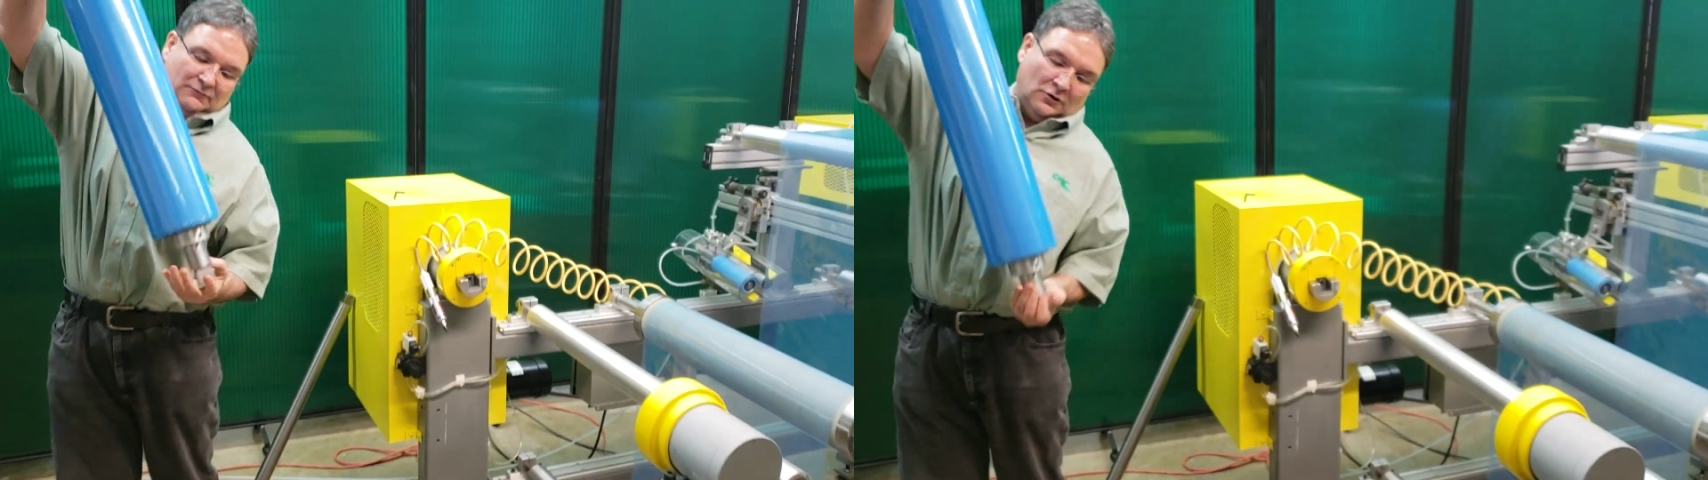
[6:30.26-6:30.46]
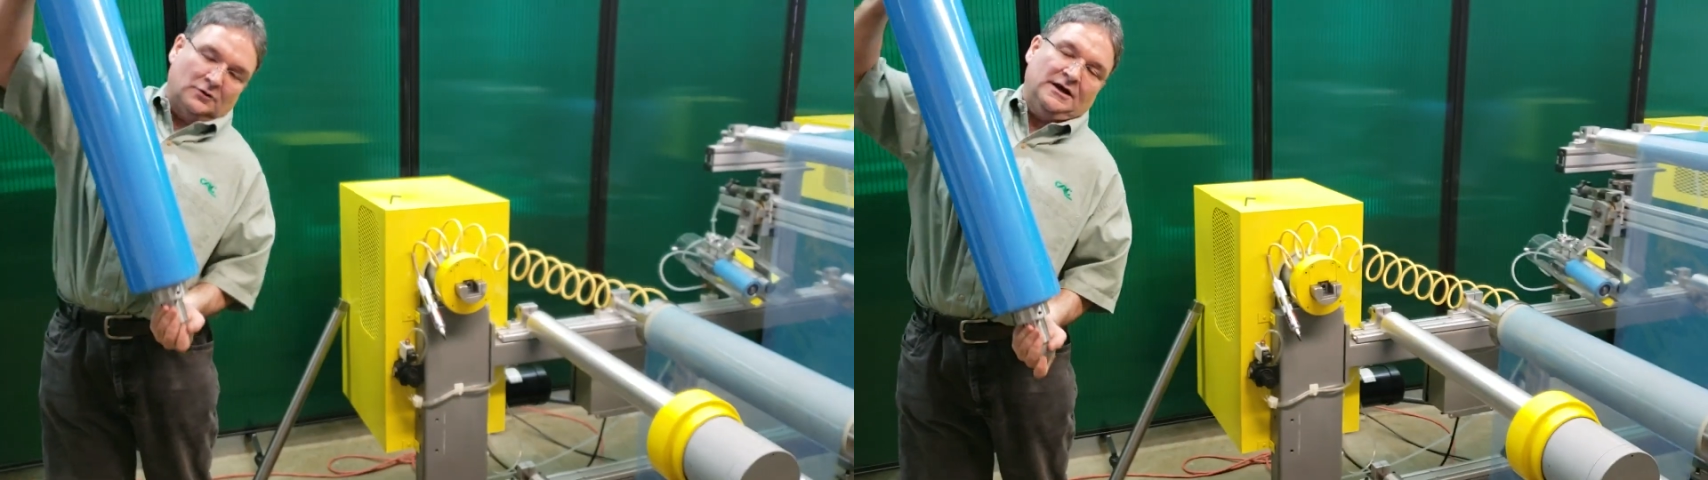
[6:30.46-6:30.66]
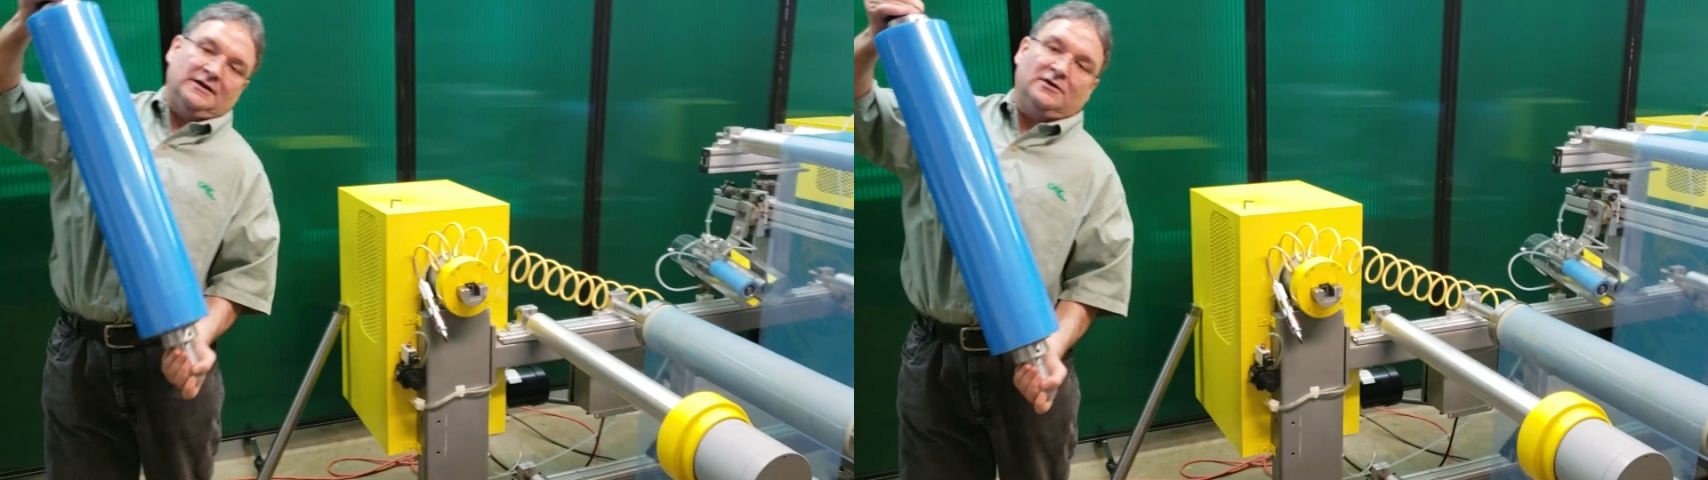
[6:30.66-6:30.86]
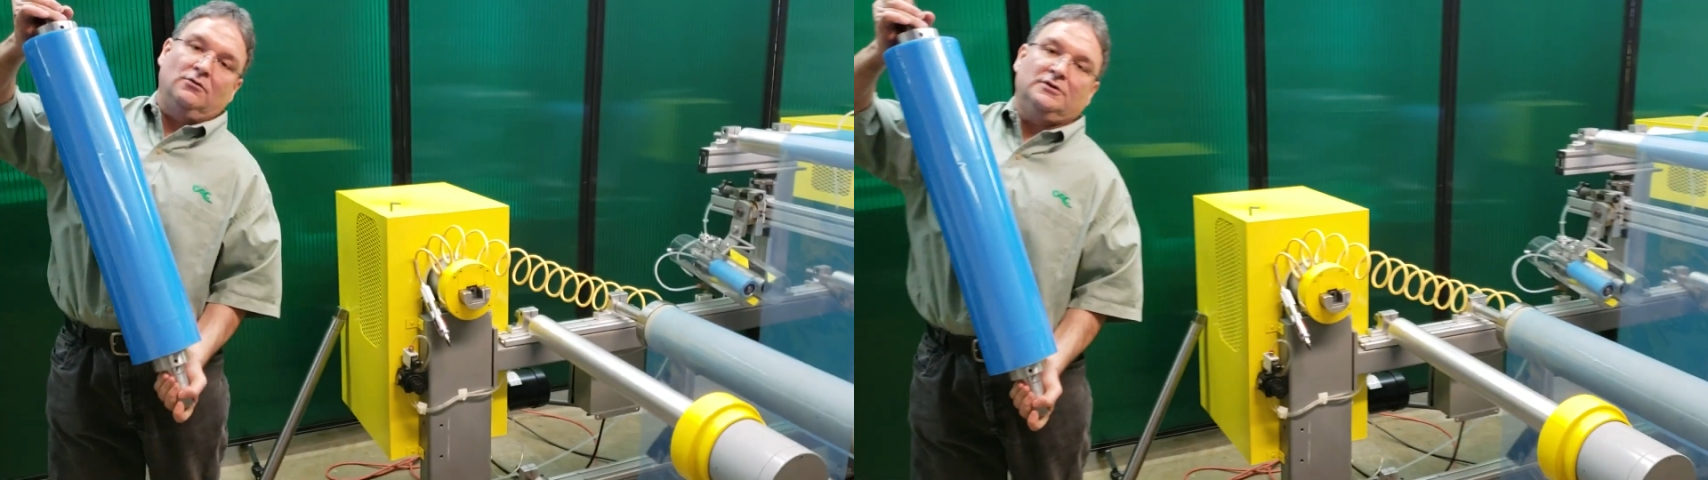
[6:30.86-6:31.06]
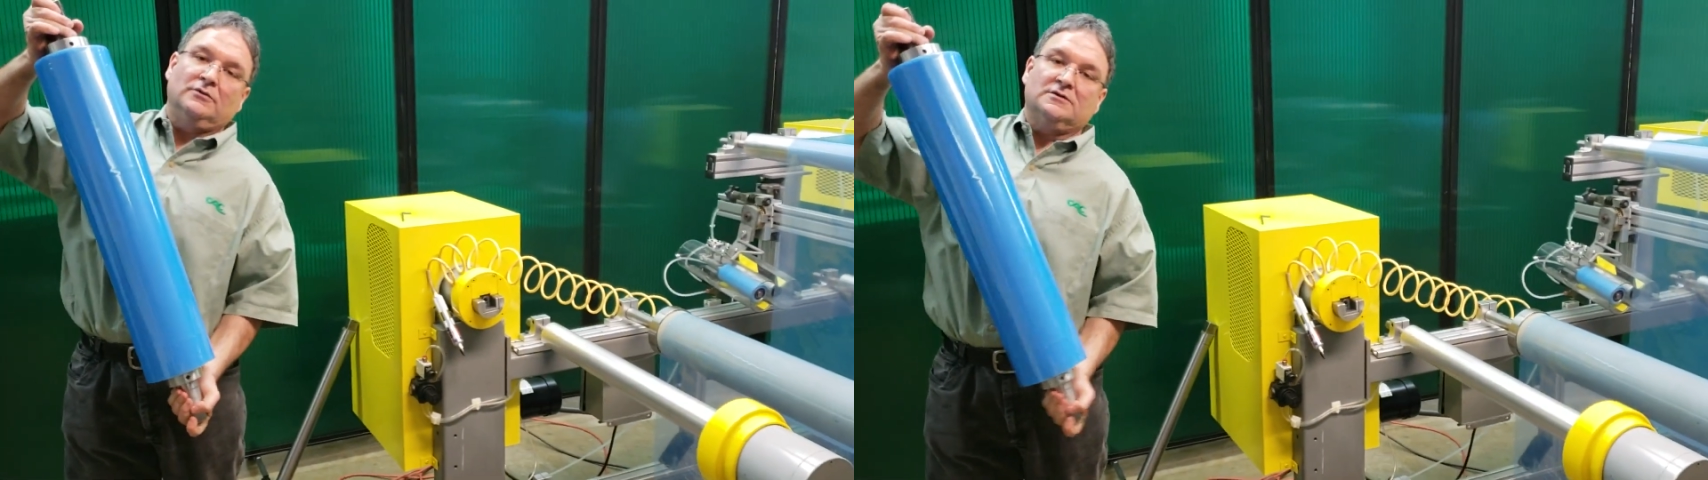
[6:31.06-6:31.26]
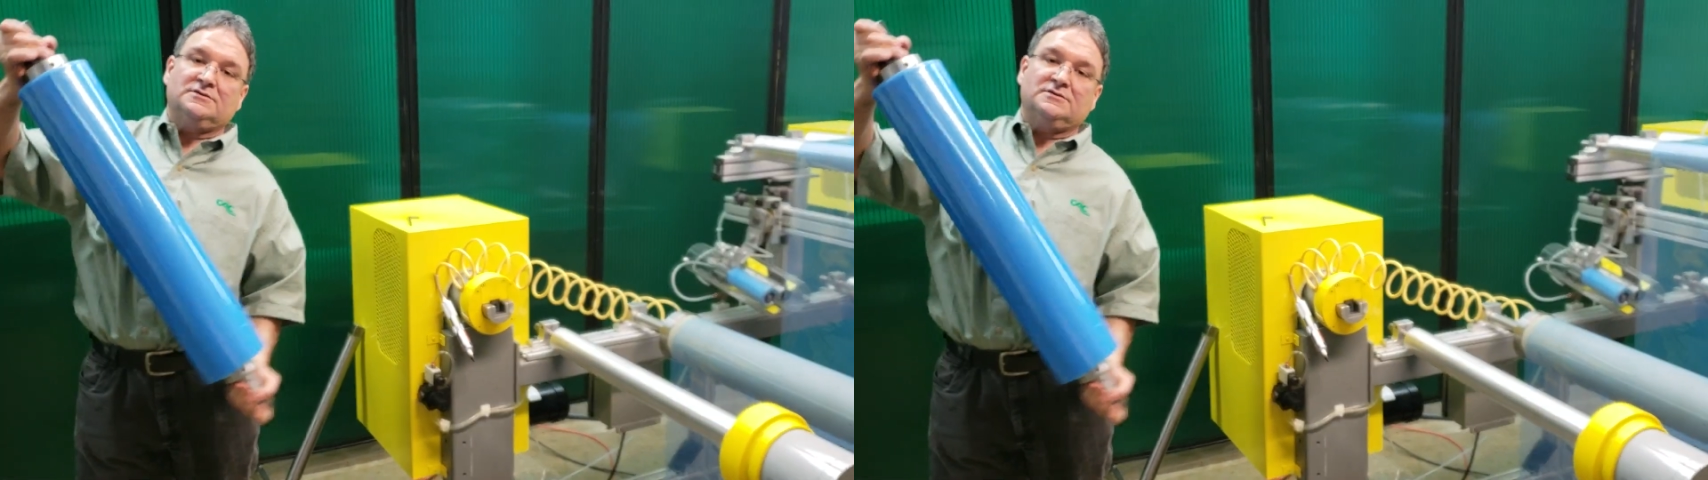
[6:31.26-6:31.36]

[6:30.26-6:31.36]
the roll can't go anywhere.